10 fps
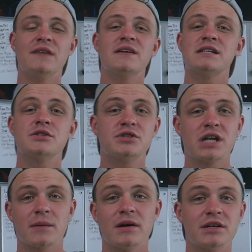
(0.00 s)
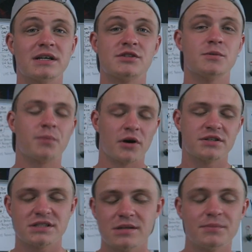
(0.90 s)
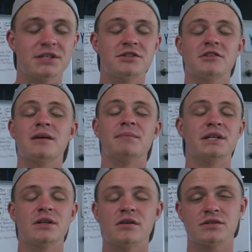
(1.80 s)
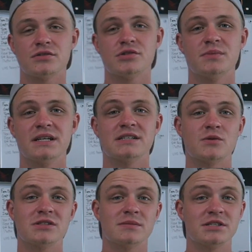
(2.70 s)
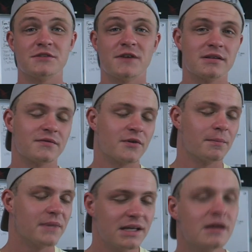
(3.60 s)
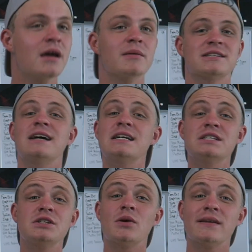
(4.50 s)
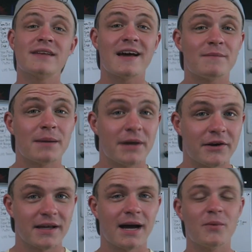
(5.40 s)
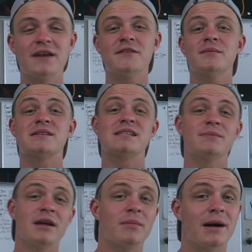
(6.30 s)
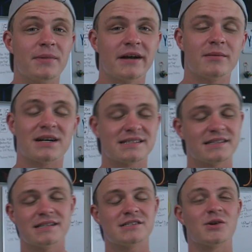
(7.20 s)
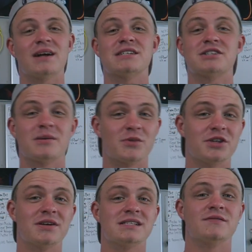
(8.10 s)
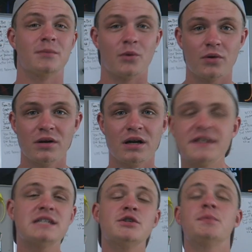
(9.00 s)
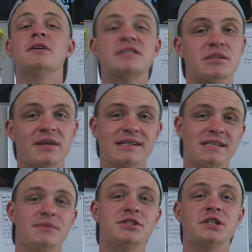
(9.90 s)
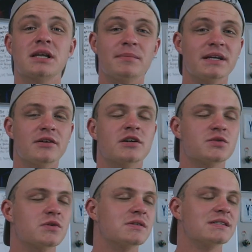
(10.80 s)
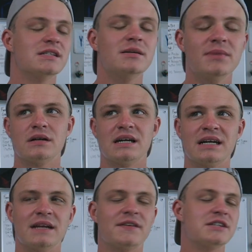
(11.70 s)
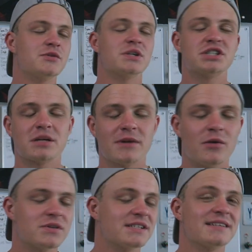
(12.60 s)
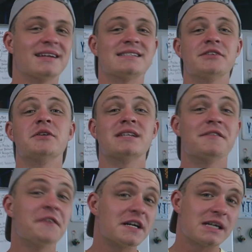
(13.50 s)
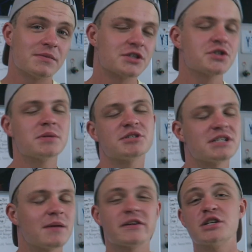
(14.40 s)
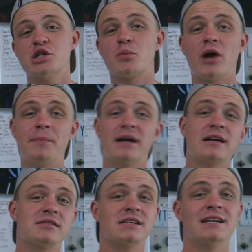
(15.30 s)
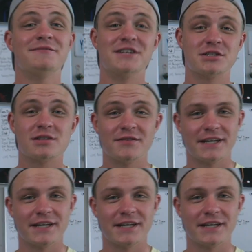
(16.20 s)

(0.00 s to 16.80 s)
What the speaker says: If you guys do check them out and you guys do purchase them, be sure to let me know on social media as well as that you found them from me, because I actually don't even have my pair yet. I'm waiting for them to send me out my pair, my skins, so I can share them with you guys even more. If you guys do purchase them, like I said, be sure to let me know as well as them. And if you guys do want to check them out, once again, like I said, the link to the very top of the description. Now we're going to jump right back outside and finish the